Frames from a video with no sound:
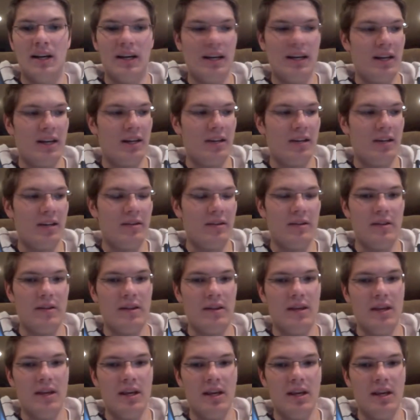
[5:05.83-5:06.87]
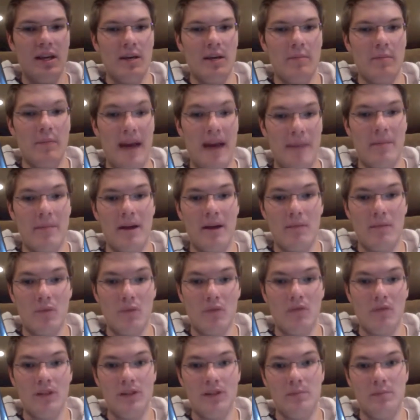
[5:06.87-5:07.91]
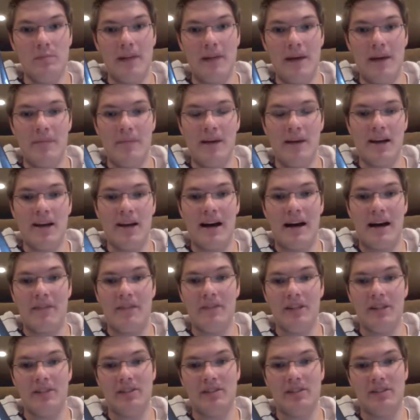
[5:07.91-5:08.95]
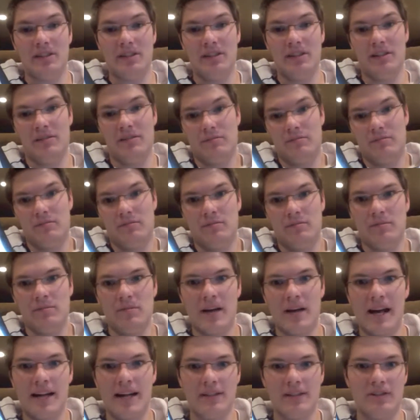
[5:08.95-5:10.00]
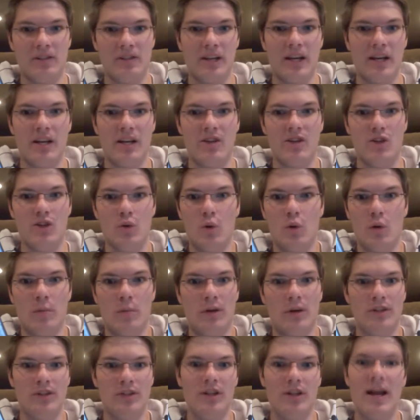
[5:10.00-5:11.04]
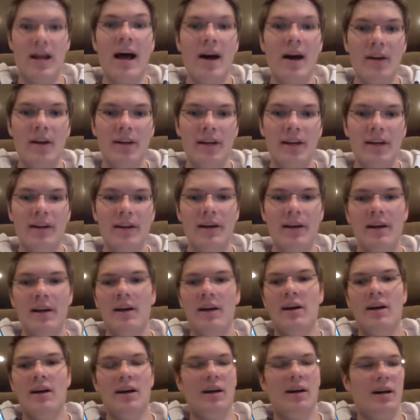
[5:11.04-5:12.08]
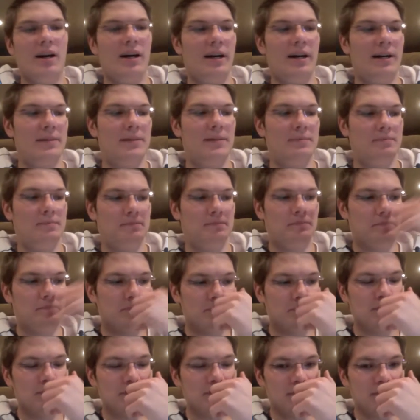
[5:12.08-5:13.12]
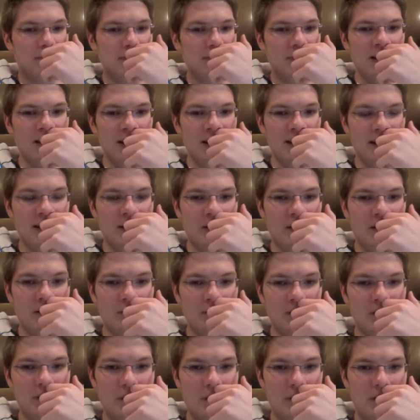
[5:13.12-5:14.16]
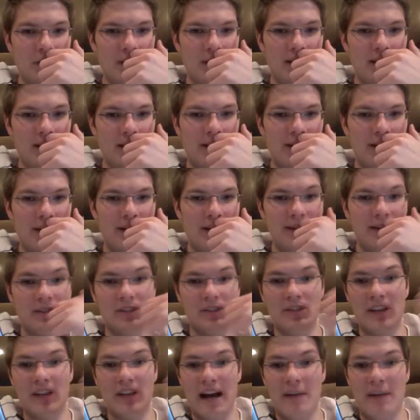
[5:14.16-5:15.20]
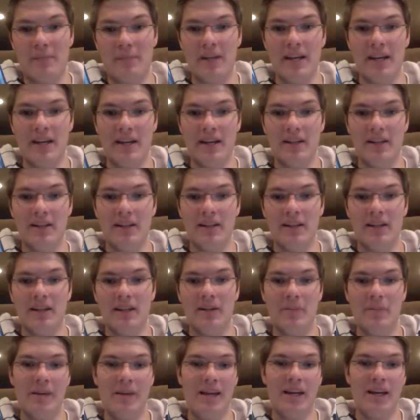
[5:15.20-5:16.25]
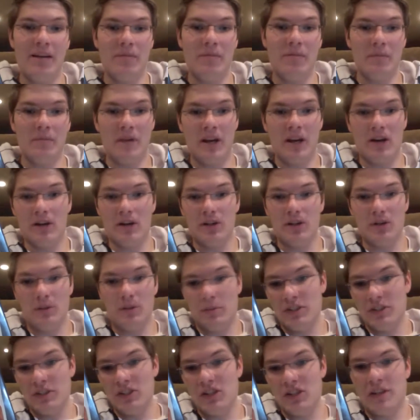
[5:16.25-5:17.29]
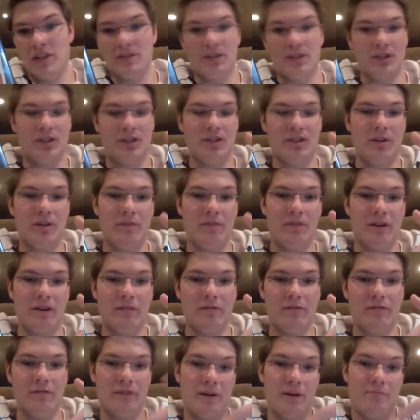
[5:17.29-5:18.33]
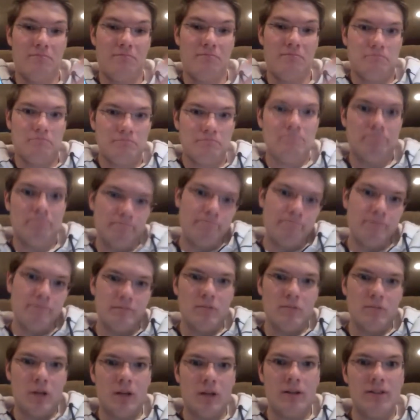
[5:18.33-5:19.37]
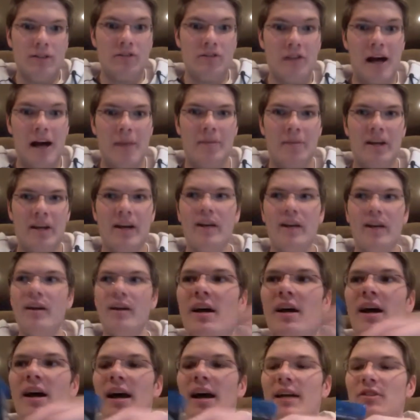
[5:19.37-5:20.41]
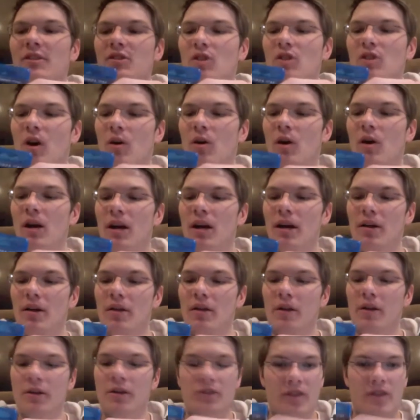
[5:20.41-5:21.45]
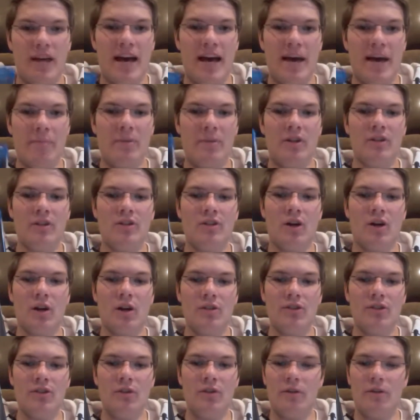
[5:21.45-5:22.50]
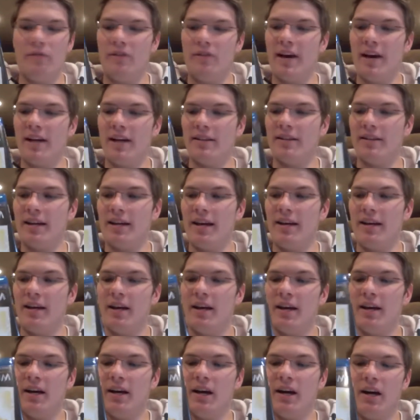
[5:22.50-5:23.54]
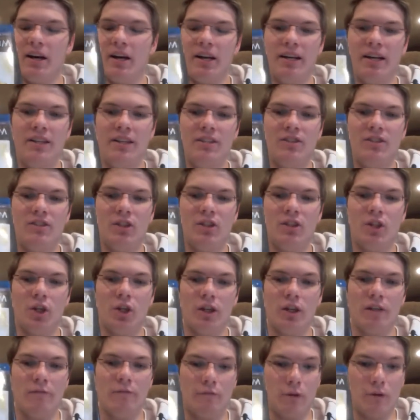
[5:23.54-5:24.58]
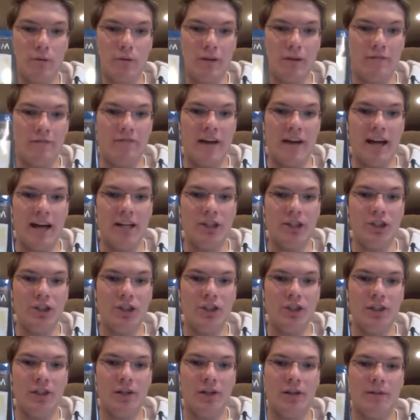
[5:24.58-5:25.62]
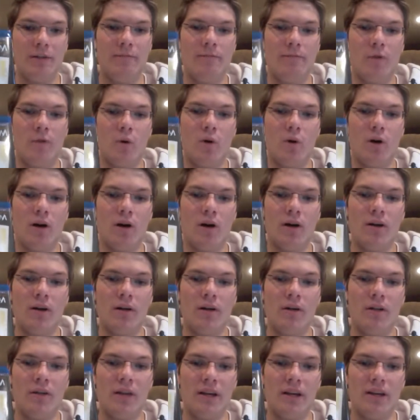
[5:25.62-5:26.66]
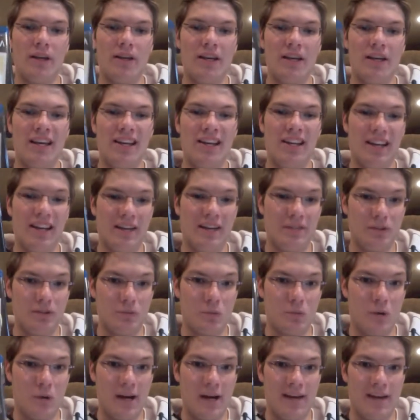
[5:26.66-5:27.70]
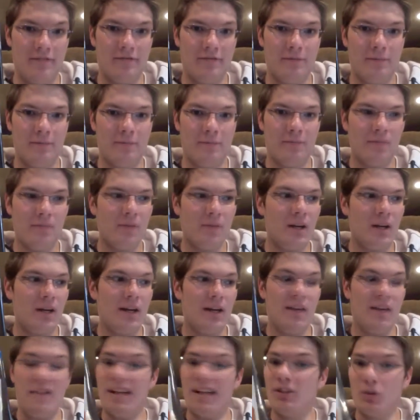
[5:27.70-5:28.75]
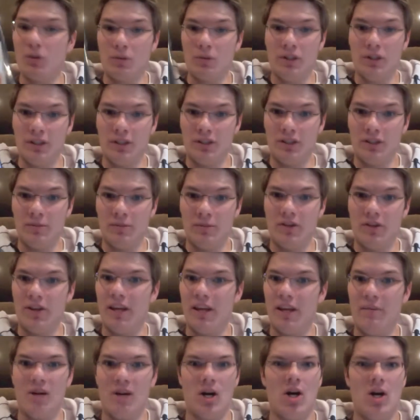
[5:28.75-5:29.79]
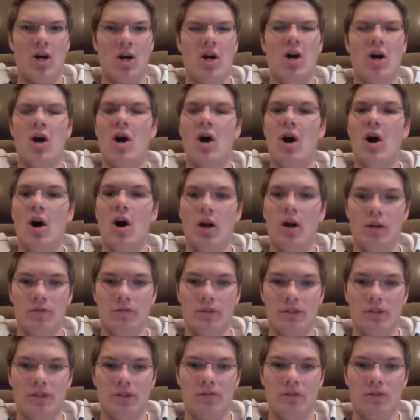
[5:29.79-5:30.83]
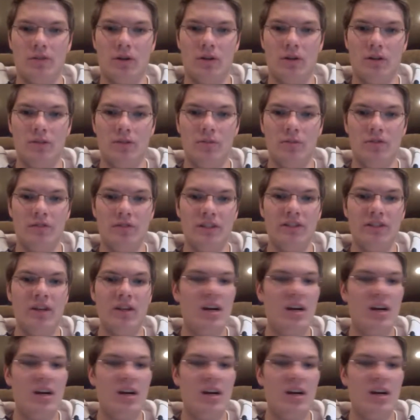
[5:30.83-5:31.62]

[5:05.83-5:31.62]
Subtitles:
In the Batman movies, Batman obviously has a dual personality. And then also in Insomnia, the main character, the police officer, is suffering from, well, insomnia. And so there's that, but there's also the fact that he's looking for revenge for the killing of his wife. And that's a really similar theme in all of Christopher Nolan's movies.